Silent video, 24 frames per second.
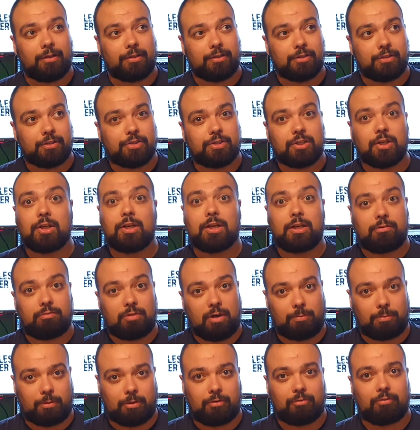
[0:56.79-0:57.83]
certainly
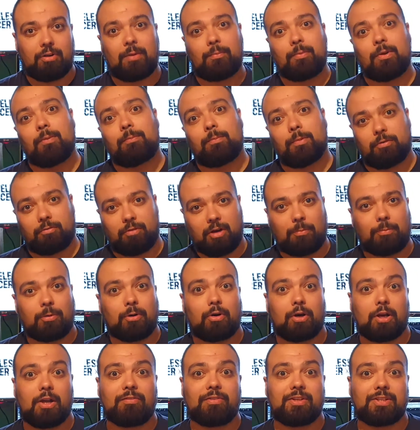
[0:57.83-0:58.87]
rubber on rubber, but rubber
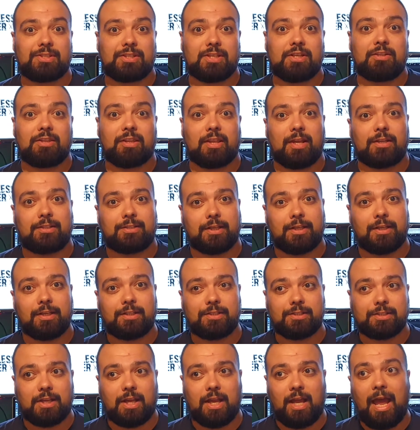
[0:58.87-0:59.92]
on other
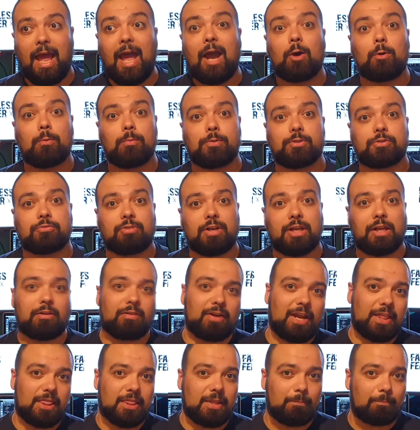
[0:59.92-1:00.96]
synthetics helps
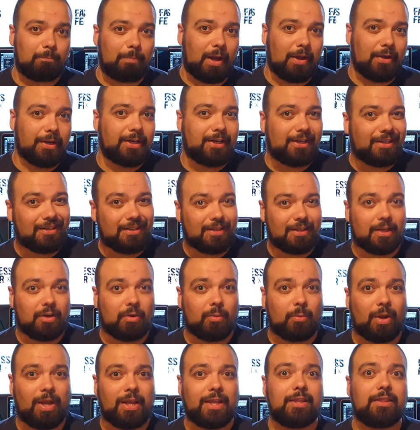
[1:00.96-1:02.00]
recreate the bind in a
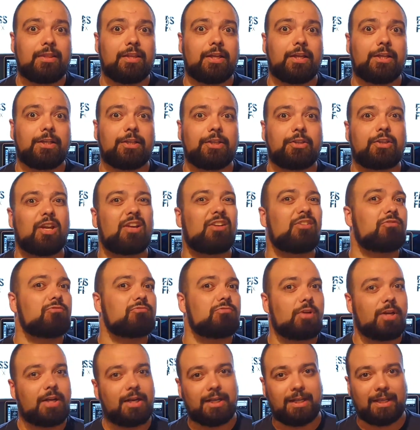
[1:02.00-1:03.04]
way that you don't
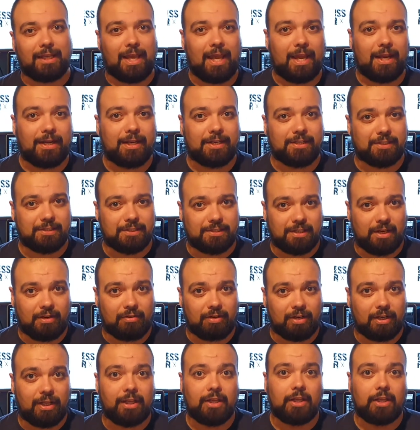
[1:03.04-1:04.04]
really get necessarily